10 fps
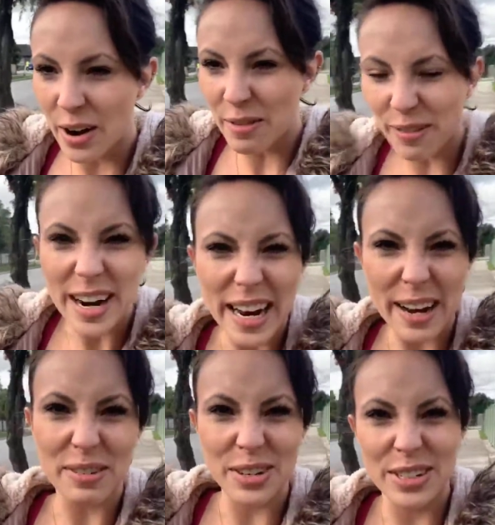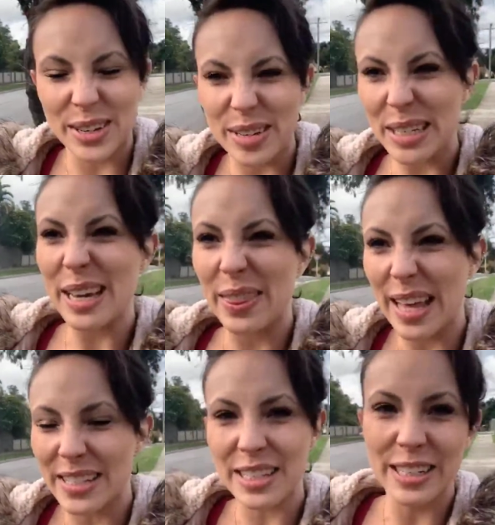Friday afternoons I always get
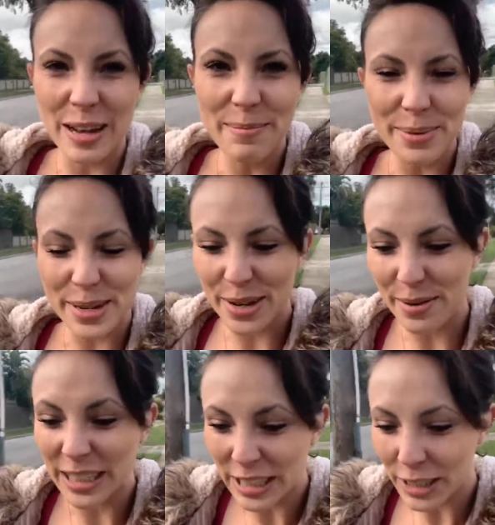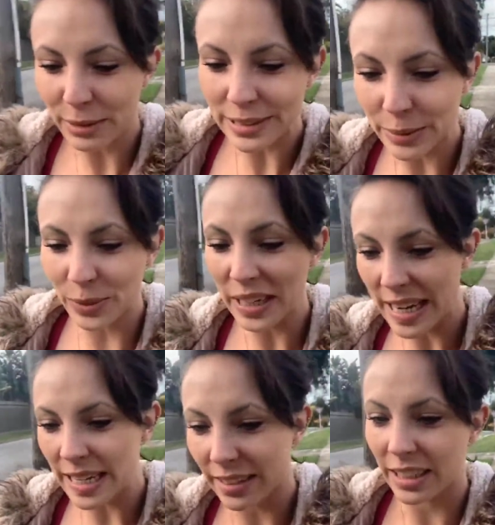that slump, you know, when you just really want to
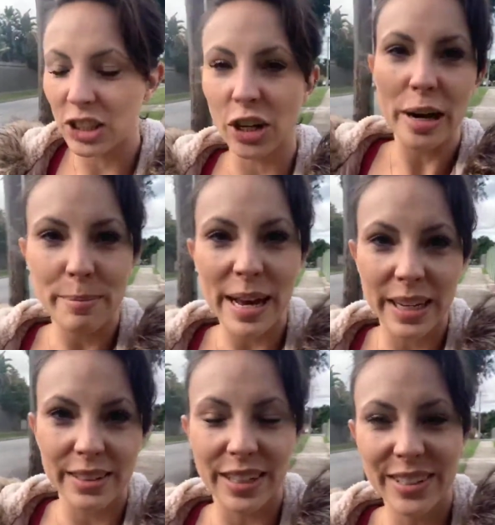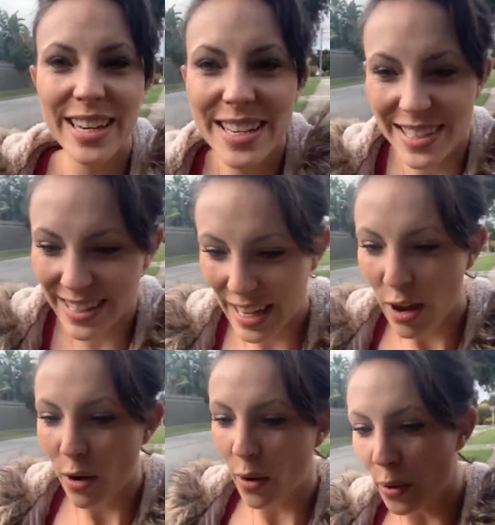eat like a giant packet of lollies
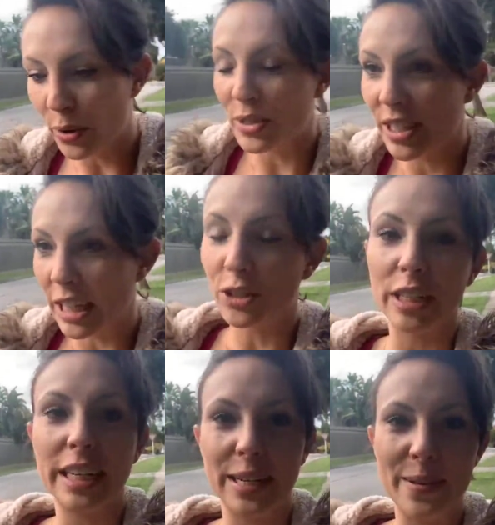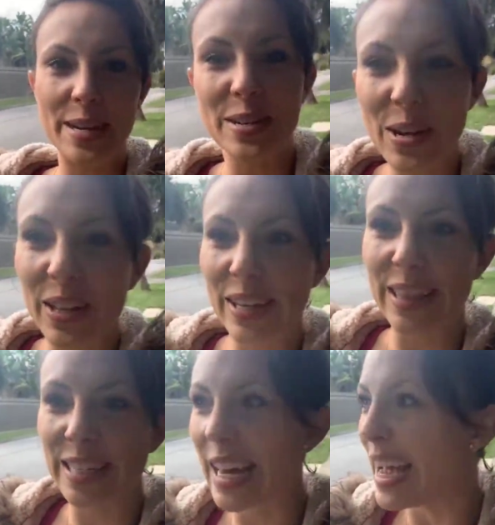or start drinking way too early in
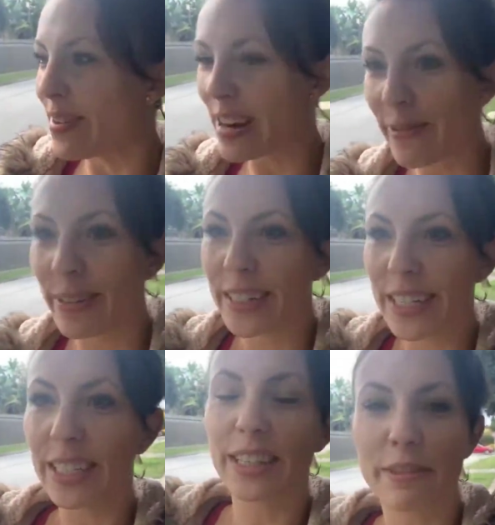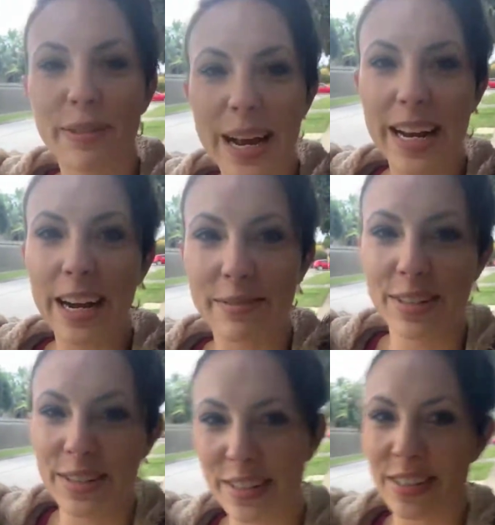the day or whatever it is. It's like Friday
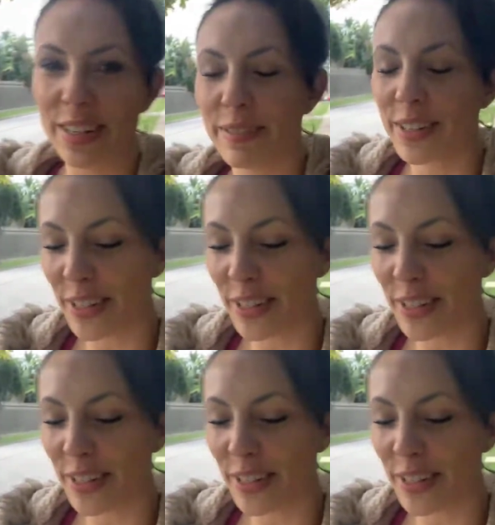afternoons, you know, you've always